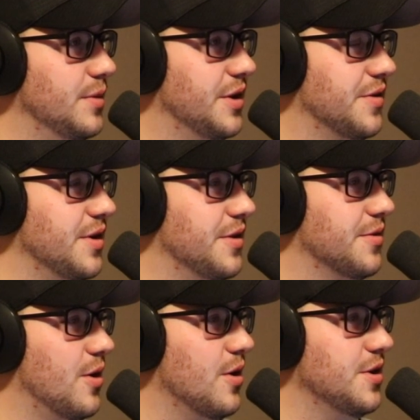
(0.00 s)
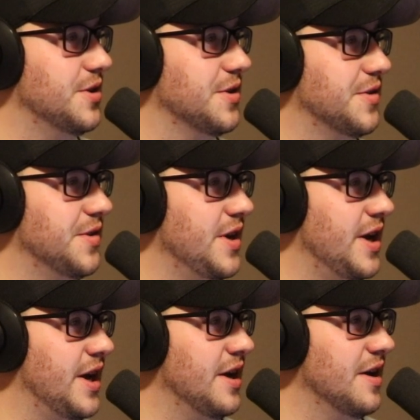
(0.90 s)
It's hard to
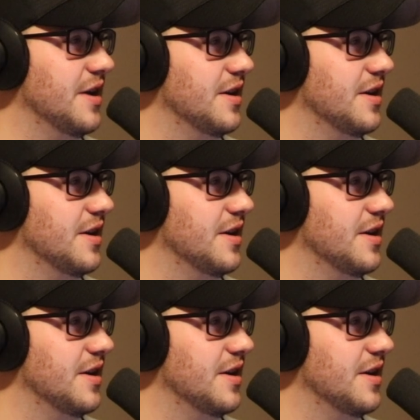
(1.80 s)
see,